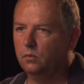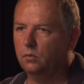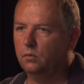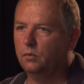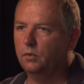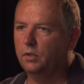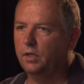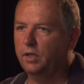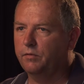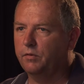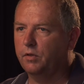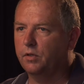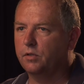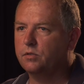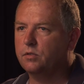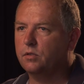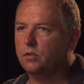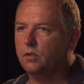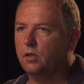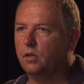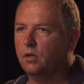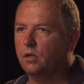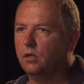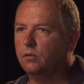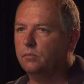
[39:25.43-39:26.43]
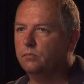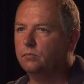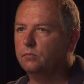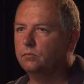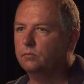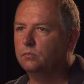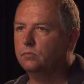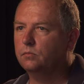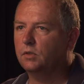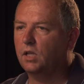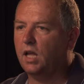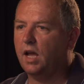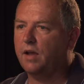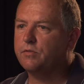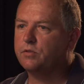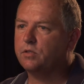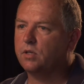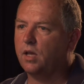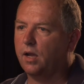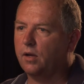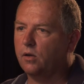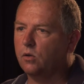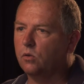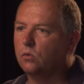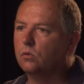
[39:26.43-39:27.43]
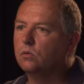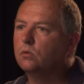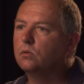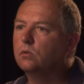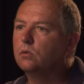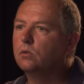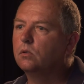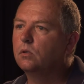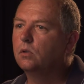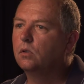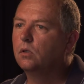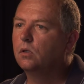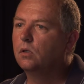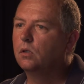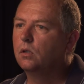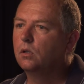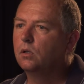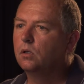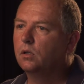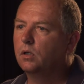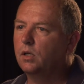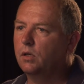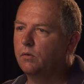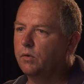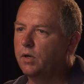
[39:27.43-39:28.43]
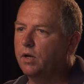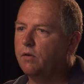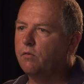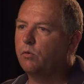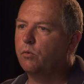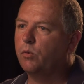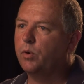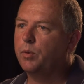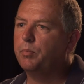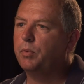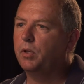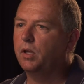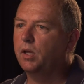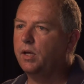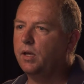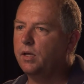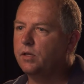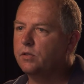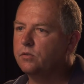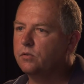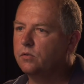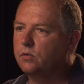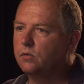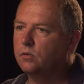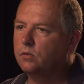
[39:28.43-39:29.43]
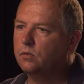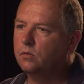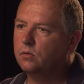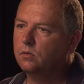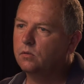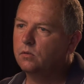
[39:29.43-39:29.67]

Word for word: lived its life cycle, they were never replaced.